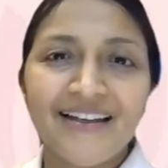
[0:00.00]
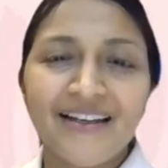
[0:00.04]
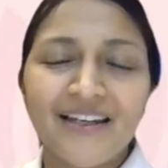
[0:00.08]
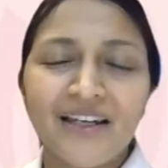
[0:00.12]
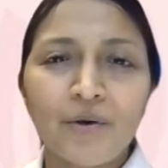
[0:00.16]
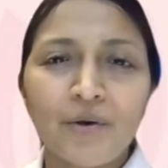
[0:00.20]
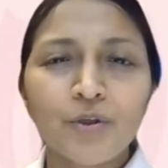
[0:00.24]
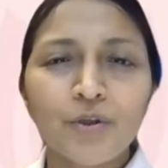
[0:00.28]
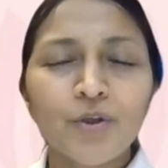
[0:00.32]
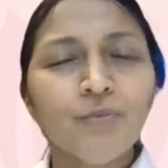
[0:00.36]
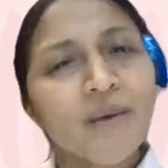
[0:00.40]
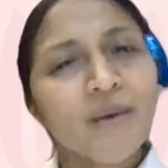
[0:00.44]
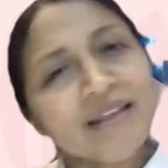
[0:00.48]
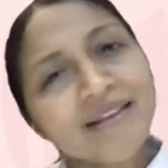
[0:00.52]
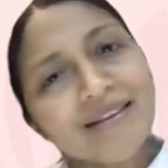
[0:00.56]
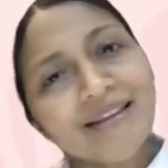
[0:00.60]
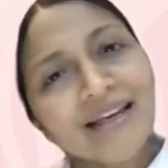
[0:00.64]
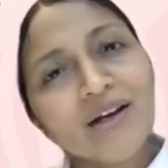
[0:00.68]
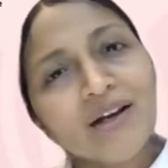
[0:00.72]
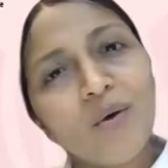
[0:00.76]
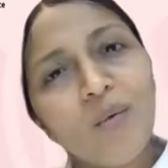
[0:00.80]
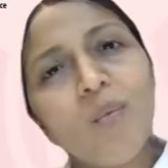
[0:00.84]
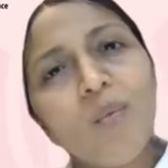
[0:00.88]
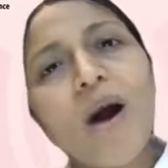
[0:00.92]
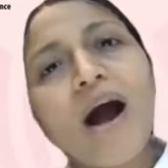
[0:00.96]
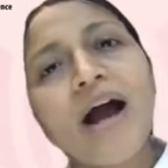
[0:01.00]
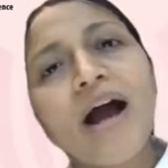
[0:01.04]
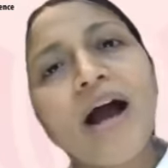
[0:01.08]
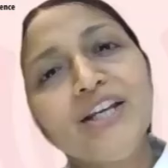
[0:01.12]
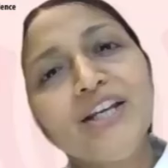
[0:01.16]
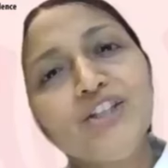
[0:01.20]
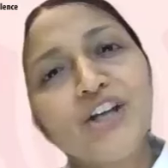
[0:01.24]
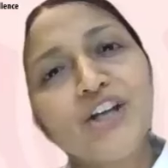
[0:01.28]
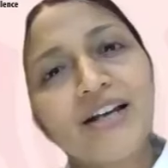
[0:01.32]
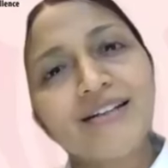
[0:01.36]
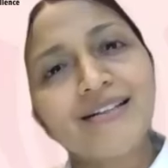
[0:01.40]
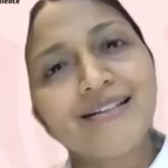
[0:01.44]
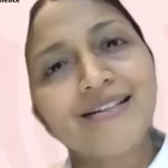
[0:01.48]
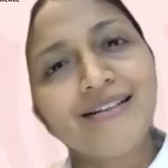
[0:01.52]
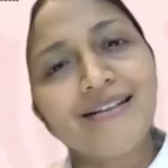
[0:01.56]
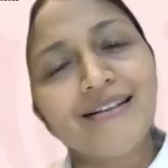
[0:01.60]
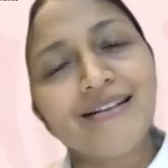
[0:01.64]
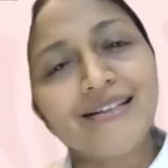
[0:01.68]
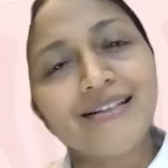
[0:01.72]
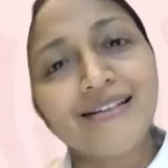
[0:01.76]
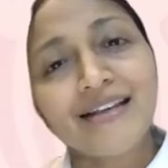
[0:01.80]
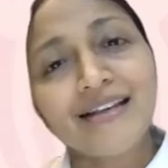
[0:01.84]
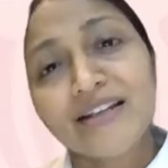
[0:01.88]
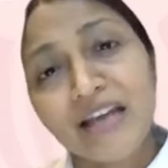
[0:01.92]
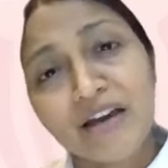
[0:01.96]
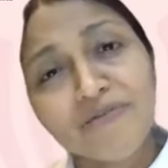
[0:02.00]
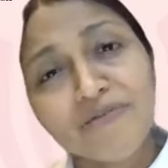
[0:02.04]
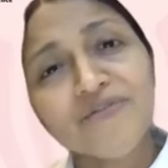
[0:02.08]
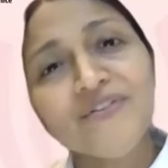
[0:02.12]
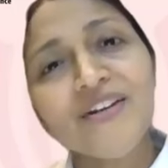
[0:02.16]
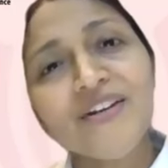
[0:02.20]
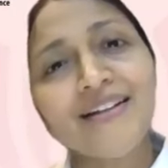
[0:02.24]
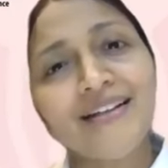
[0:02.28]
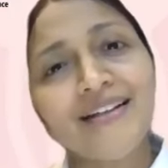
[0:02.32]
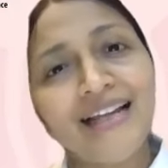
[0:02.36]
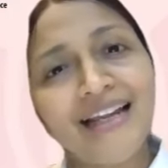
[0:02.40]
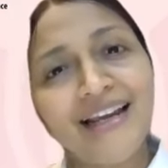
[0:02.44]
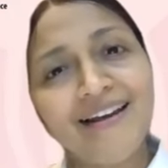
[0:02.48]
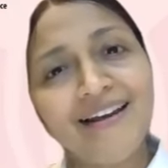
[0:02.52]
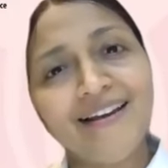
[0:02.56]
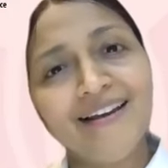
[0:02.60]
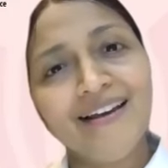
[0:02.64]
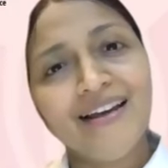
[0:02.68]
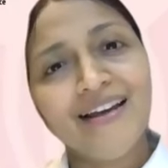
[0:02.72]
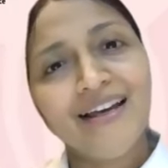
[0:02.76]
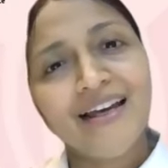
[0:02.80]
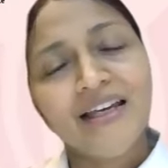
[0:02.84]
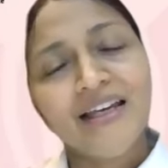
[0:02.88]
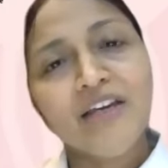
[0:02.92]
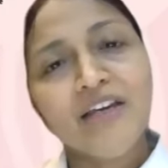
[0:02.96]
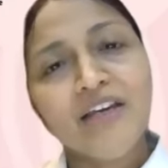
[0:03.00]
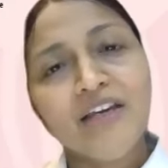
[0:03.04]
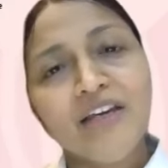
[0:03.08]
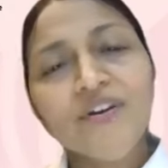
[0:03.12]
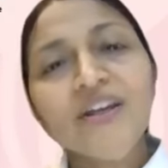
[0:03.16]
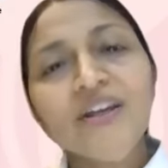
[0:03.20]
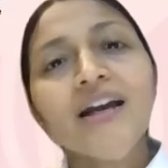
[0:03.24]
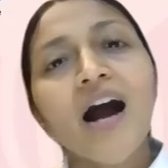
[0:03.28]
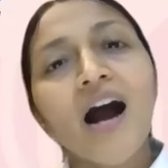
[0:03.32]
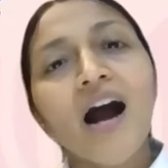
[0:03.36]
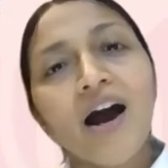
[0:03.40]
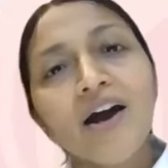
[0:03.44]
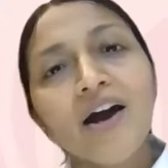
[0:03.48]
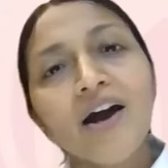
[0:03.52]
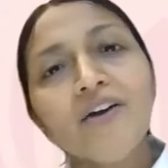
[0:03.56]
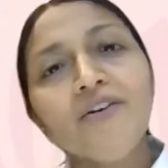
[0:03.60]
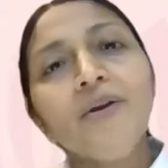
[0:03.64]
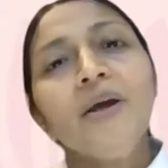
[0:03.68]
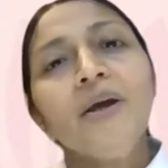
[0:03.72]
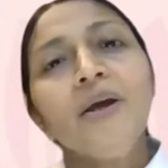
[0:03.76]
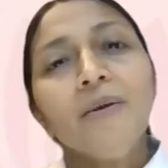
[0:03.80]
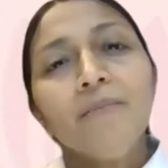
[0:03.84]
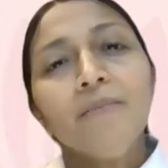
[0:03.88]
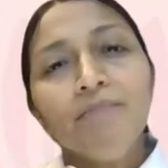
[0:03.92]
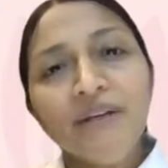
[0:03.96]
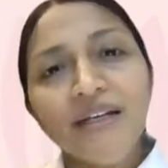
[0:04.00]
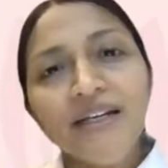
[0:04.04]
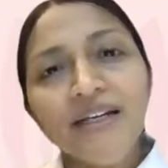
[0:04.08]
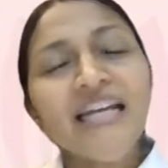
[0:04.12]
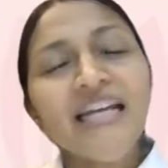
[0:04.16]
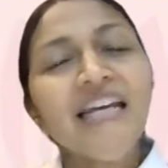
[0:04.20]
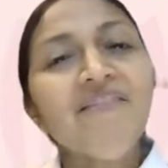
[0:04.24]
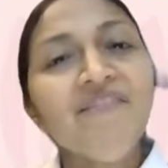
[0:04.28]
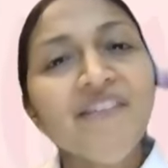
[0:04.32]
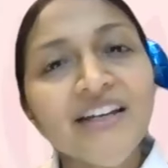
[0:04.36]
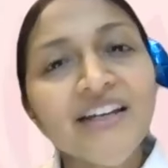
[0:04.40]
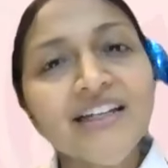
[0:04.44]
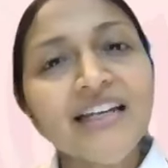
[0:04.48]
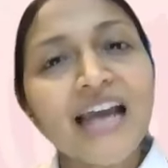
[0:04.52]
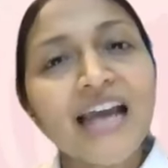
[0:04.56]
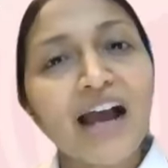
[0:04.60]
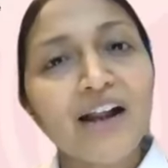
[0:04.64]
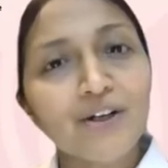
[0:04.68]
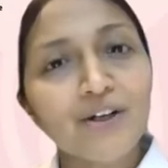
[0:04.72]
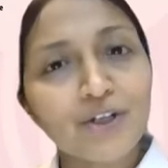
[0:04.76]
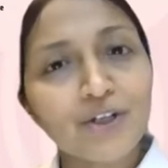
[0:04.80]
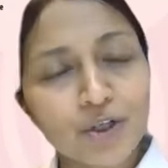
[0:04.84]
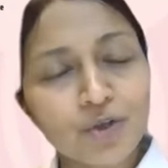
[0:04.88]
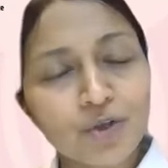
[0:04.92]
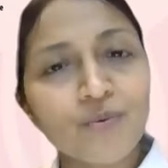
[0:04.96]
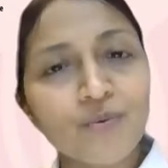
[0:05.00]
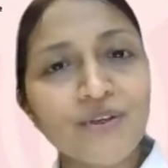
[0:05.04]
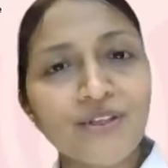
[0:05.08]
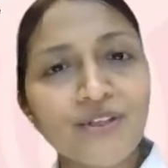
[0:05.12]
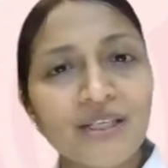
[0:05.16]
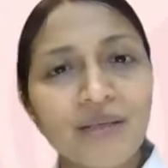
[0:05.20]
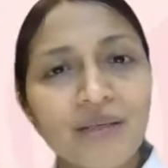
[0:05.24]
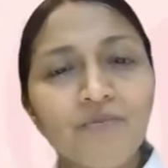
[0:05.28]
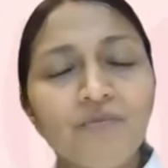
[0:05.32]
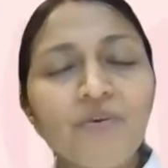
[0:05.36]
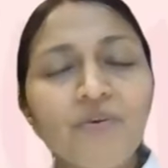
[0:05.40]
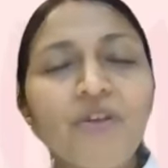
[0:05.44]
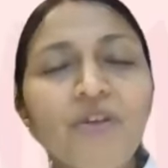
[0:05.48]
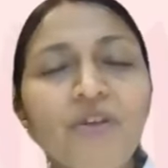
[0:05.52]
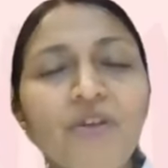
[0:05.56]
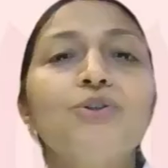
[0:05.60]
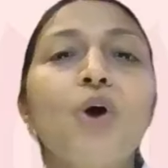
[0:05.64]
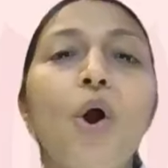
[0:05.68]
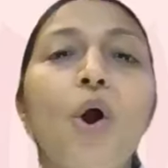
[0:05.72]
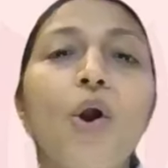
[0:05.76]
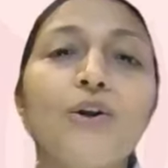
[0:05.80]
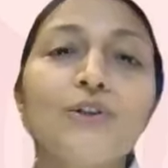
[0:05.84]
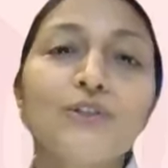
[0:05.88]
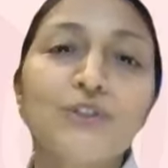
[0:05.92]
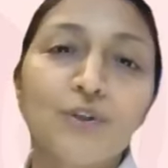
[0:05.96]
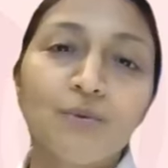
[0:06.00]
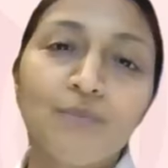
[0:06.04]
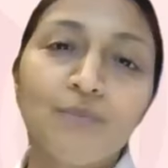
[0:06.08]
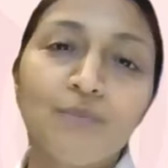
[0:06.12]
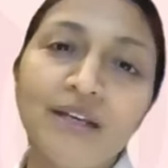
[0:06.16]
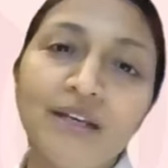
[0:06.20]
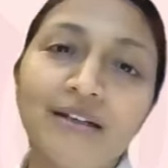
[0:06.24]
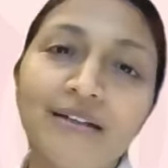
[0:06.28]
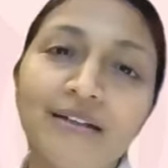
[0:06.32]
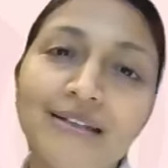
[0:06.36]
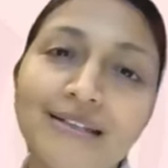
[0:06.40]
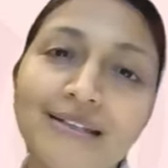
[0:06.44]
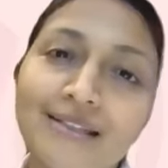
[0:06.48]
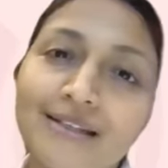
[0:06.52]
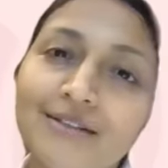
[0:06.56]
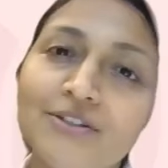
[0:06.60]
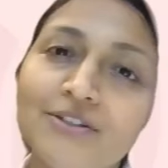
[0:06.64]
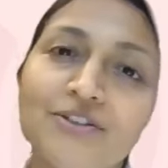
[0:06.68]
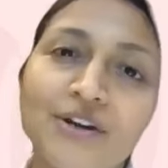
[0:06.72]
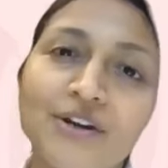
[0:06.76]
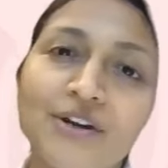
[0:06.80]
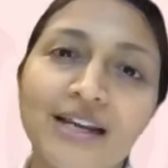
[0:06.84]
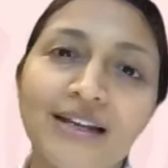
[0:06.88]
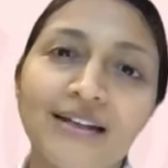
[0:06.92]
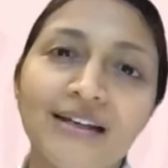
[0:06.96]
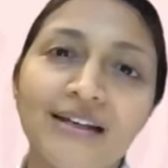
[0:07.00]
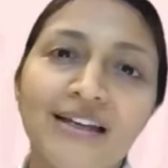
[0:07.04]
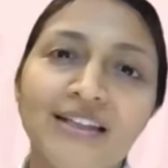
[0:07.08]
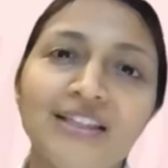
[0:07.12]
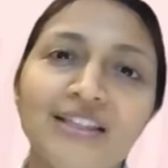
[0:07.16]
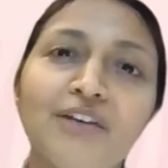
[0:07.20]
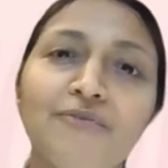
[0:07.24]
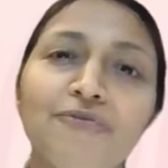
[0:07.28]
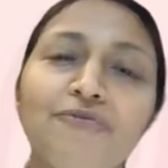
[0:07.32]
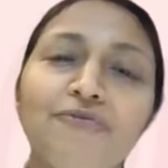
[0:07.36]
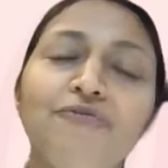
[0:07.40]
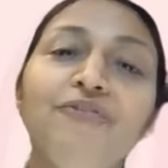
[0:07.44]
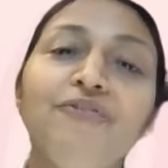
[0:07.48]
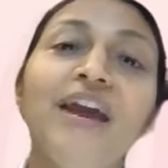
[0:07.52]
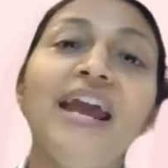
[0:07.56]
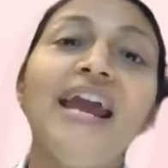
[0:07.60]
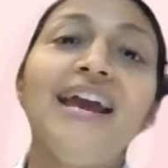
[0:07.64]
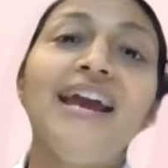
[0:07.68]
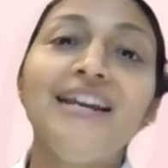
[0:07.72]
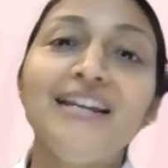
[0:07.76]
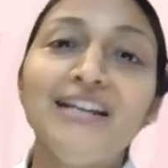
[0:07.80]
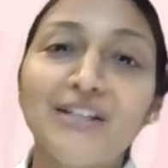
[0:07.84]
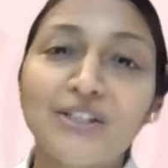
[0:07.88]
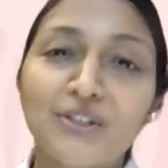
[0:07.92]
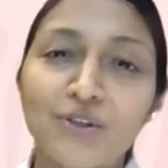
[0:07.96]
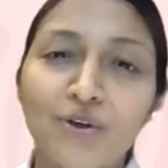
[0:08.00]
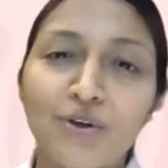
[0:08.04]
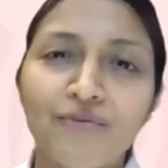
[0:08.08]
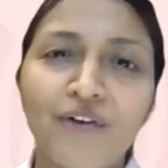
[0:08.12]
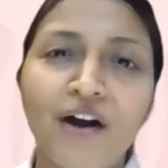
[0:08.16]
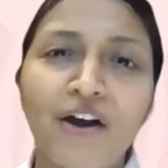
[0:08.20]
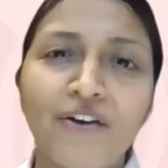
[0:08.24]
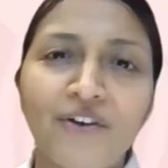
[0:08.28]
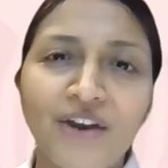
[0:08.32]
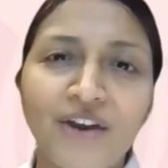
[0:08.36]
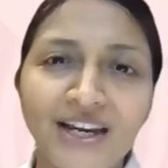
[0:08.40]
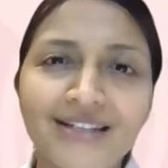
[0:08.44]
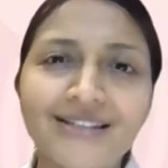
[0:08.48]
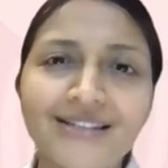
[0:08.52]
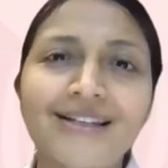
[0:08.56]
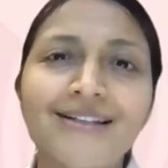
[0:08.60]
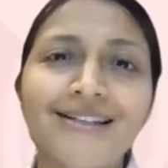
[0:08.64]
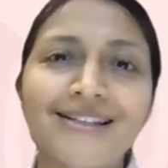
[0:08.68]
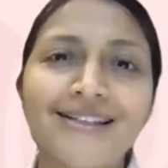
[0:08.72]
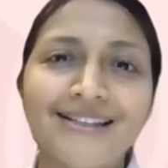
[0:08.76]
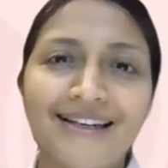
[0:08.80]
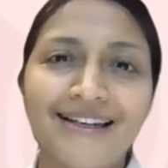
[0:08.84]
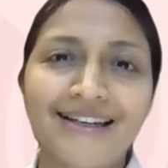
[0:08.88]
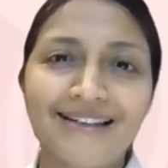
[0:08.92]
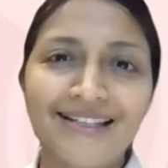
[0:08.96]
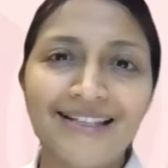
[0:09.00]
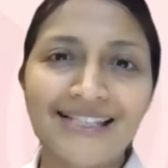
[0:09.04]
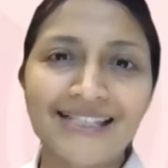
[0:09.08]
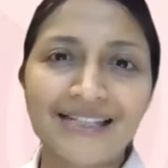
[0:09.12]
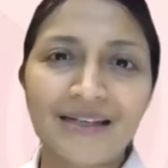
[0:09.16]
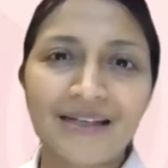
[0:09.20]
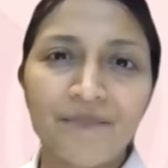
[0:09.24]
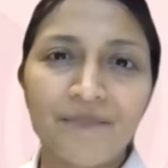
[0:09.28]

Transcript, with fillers: Now, you may think, why justice? Definitely. If we are believing in altruism, we would also be considering the fairness of our existence.